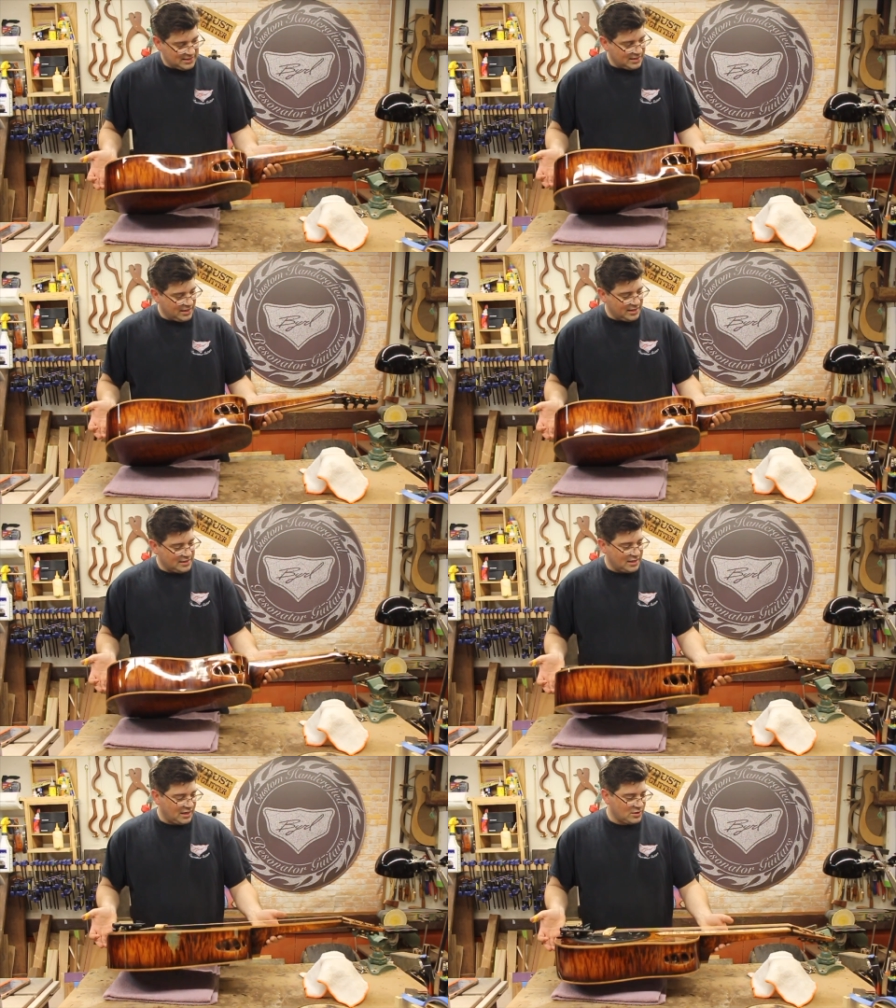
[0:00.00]

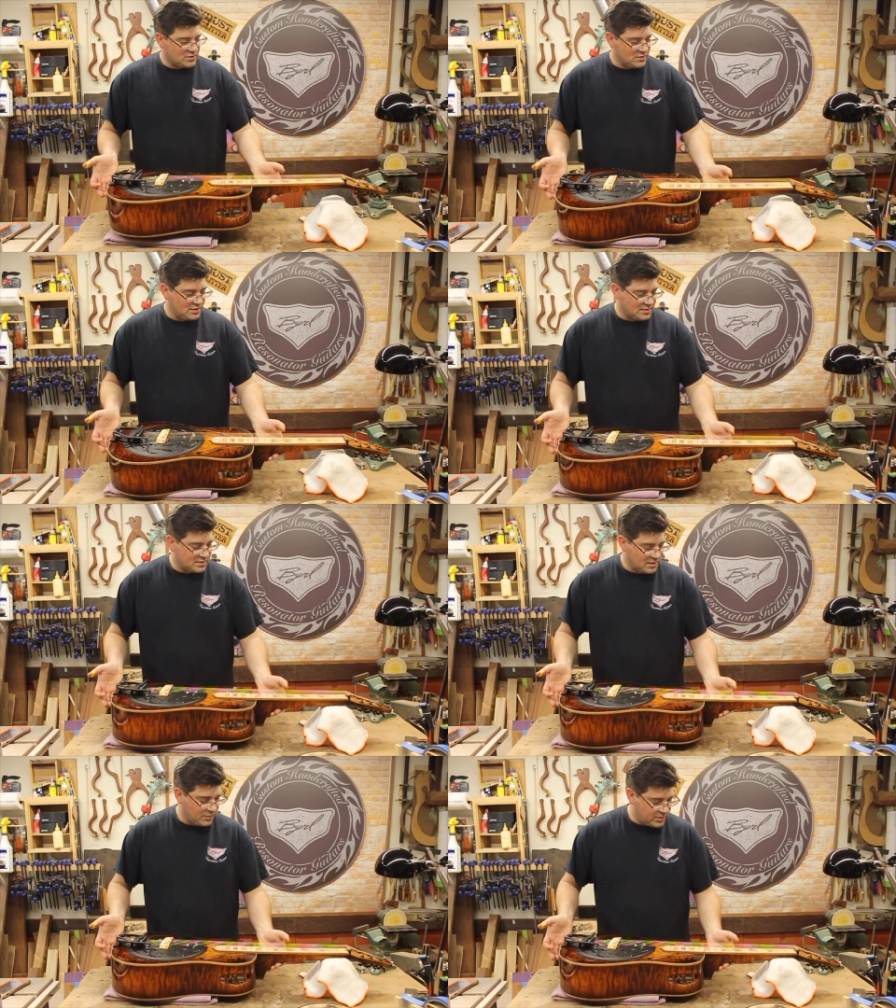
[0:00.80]
and then I also did
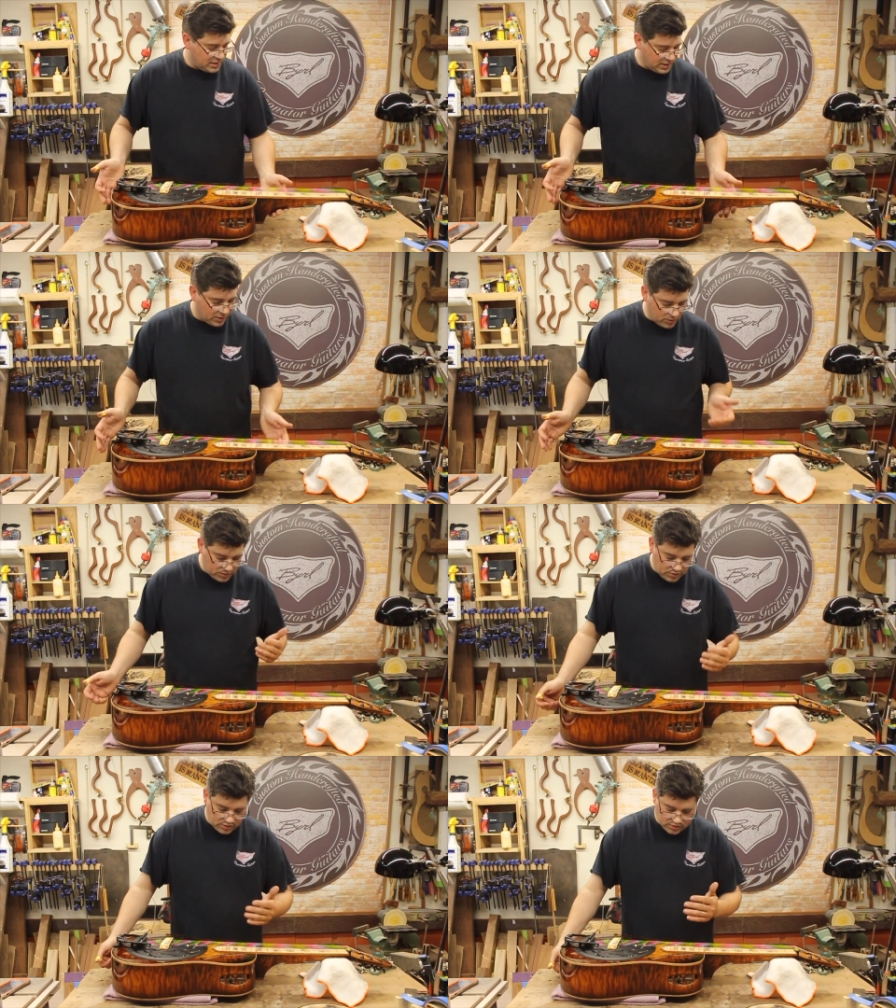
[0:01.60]
something, I
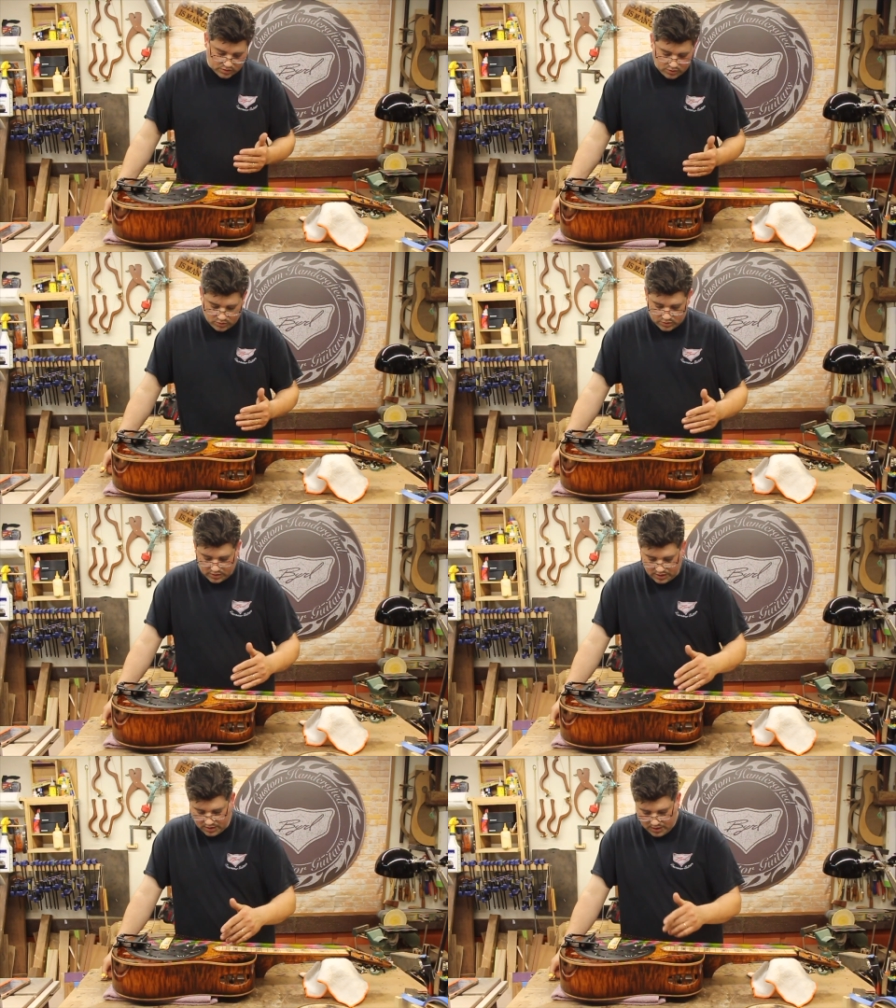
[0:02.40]
don't do this
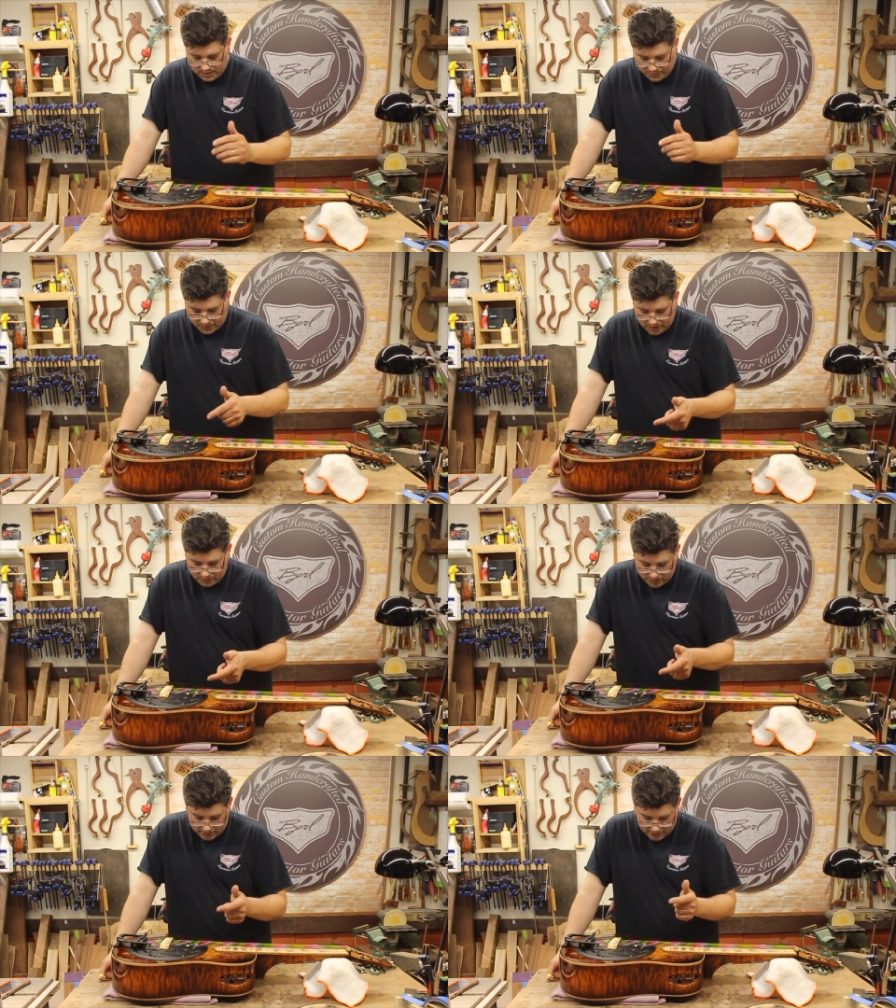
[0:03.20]
usually,
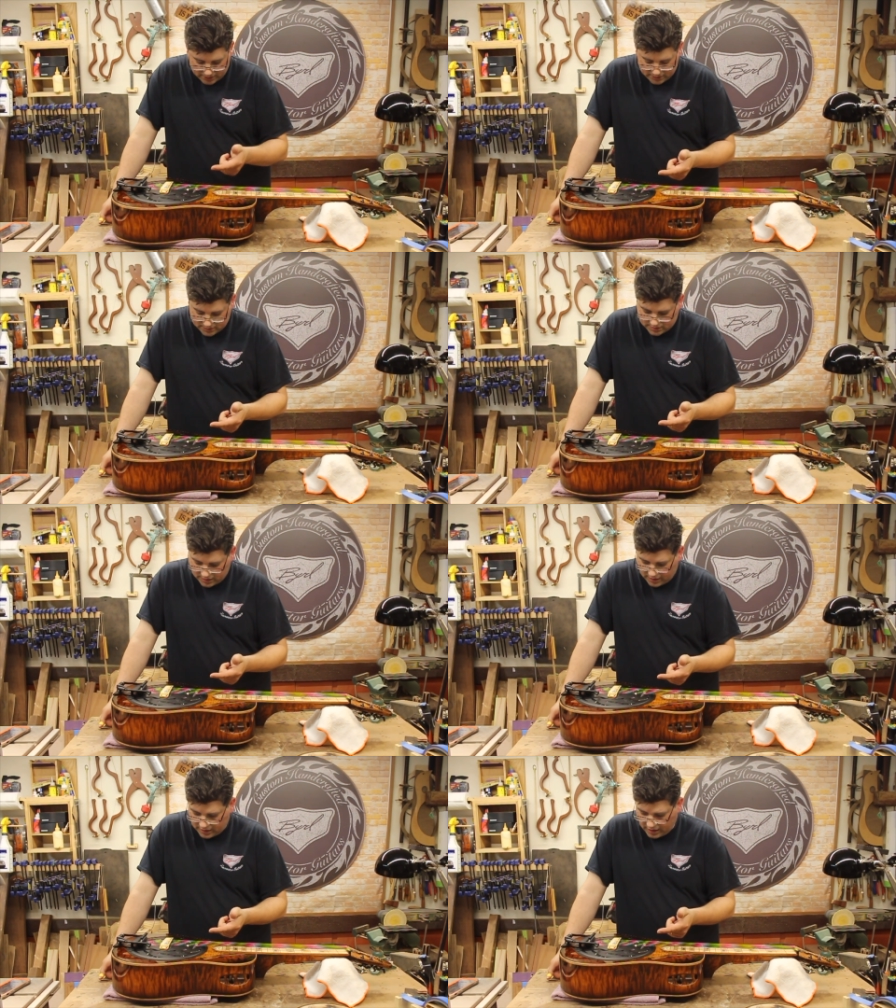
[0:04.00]
even on the
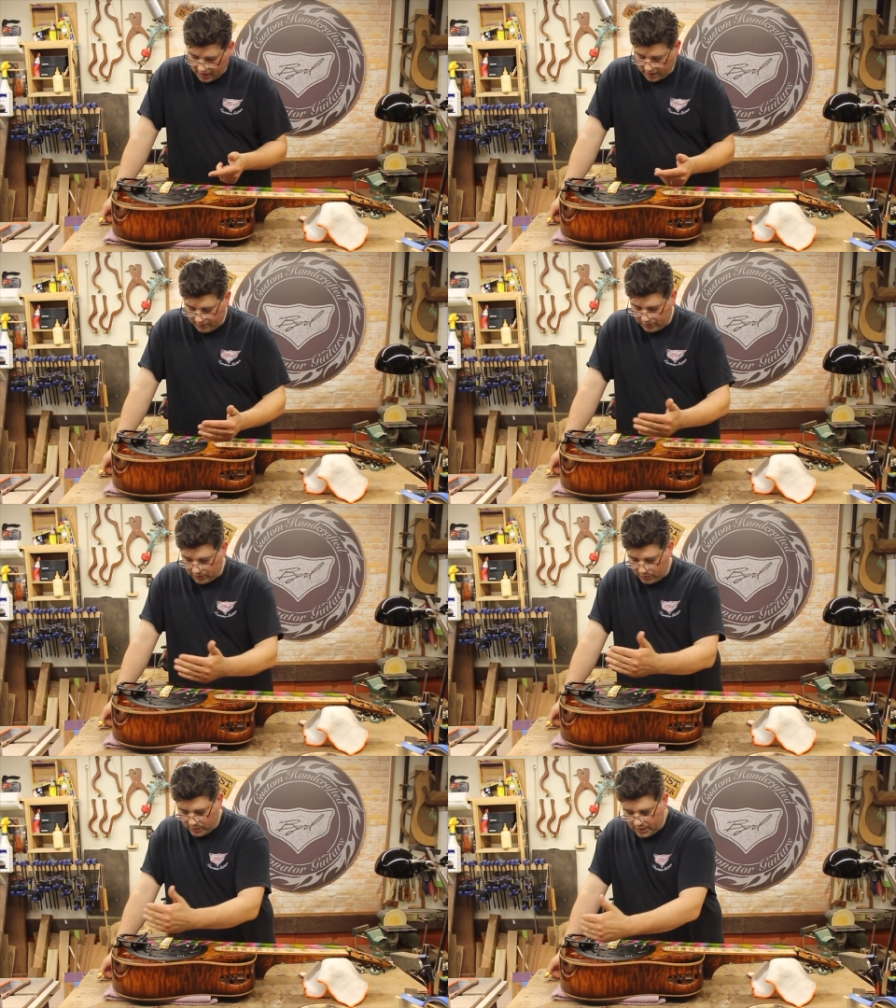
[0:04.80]
inside I have
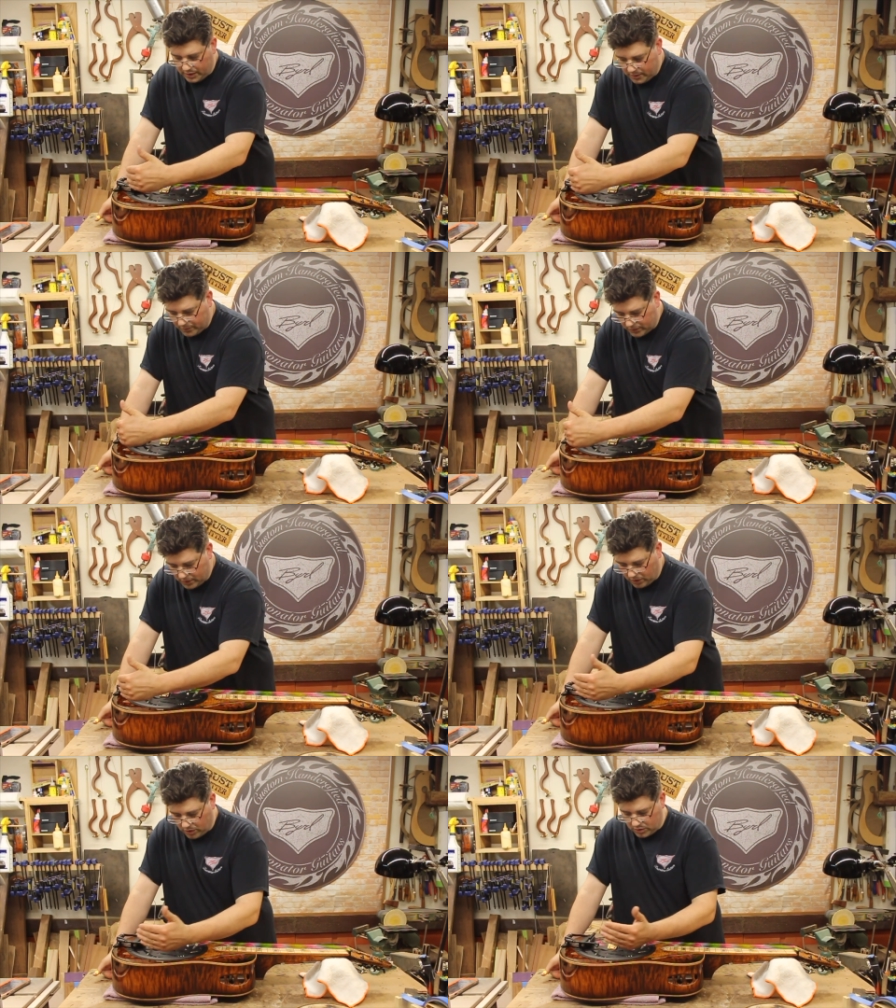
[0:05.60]
three
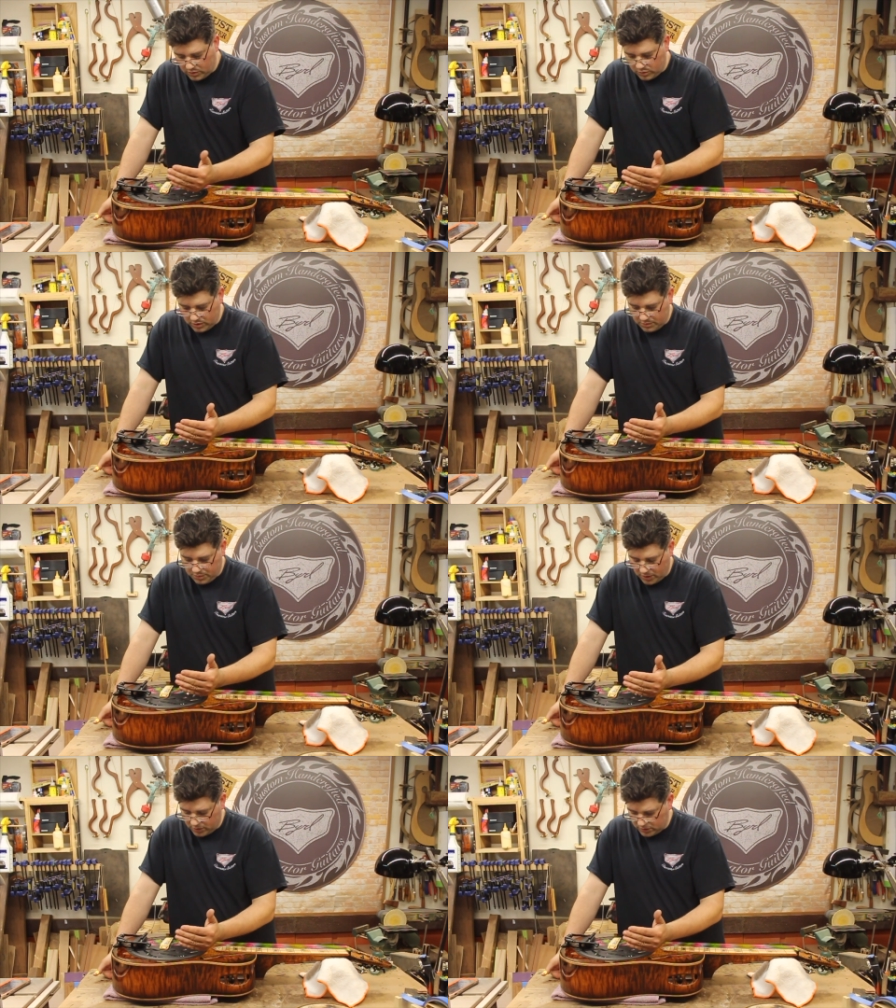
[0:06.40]
hardwood
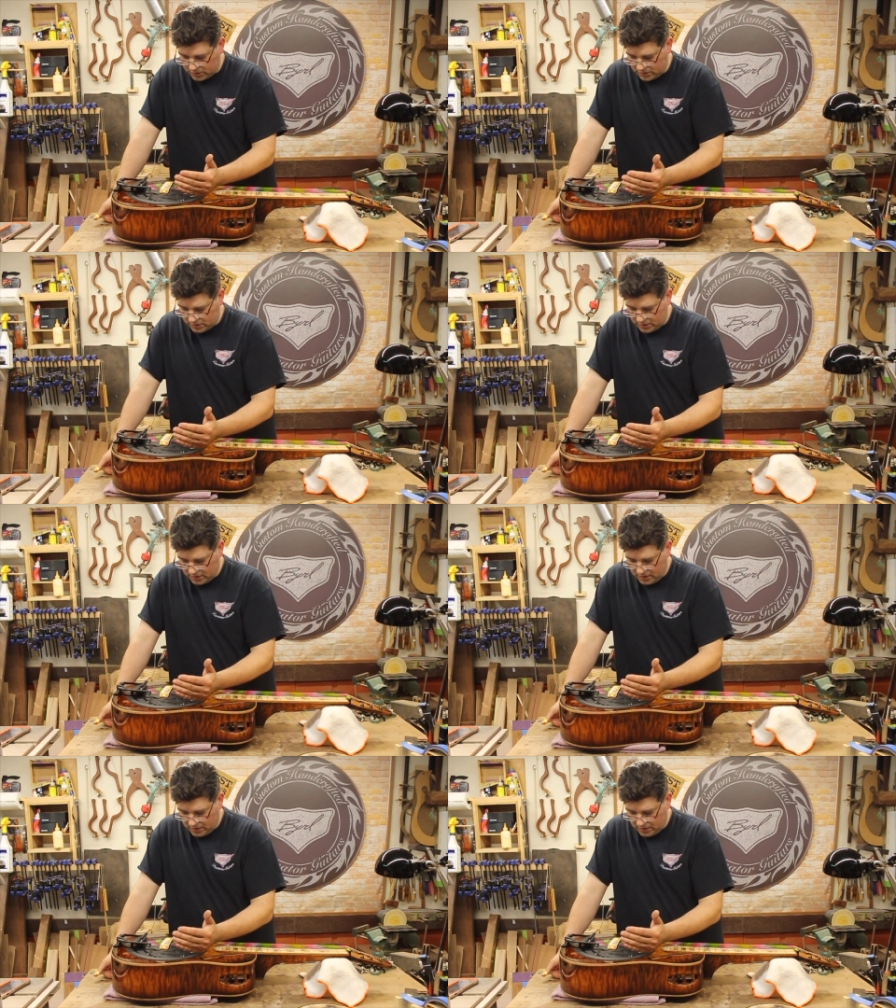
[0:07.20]
posts,